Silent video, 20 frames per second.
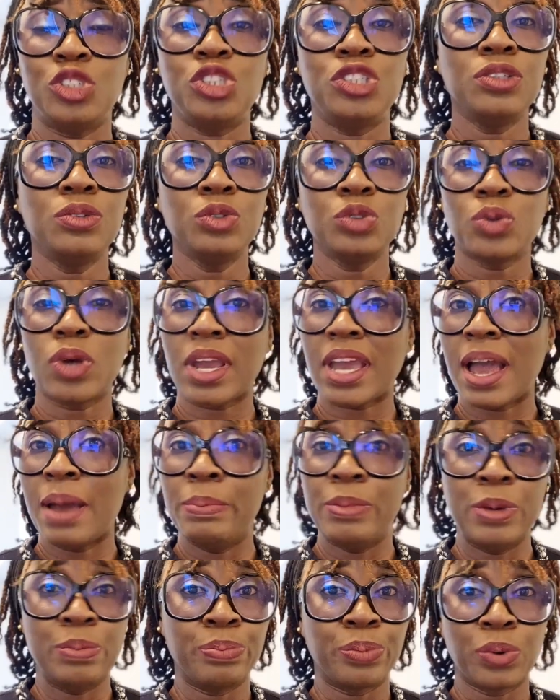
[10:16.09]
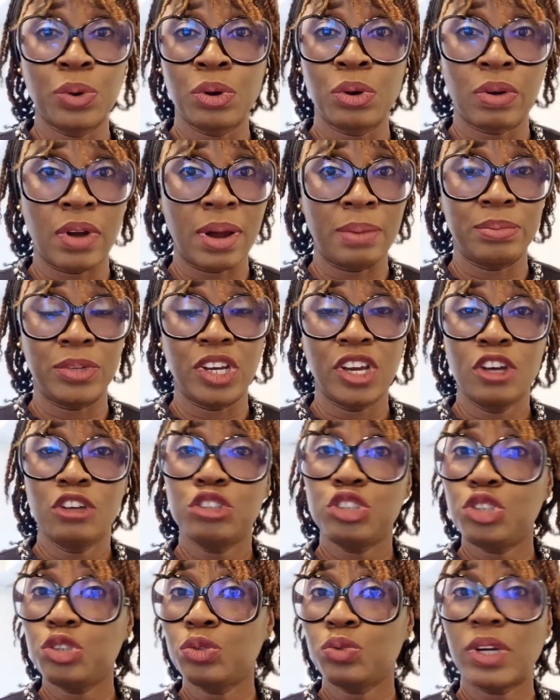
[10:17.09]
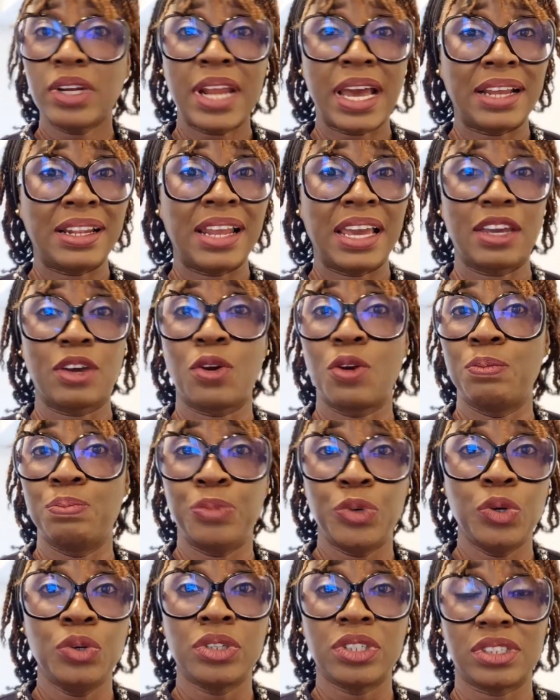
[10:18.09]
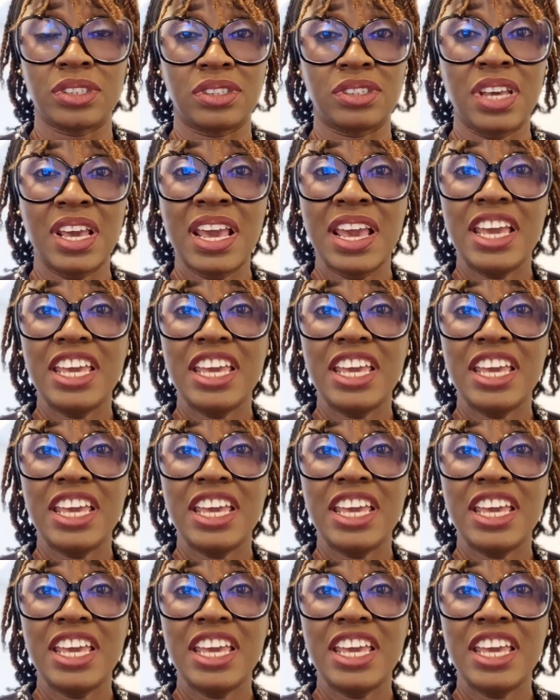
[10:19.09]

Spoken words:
Children can be programmed. Children are like computers.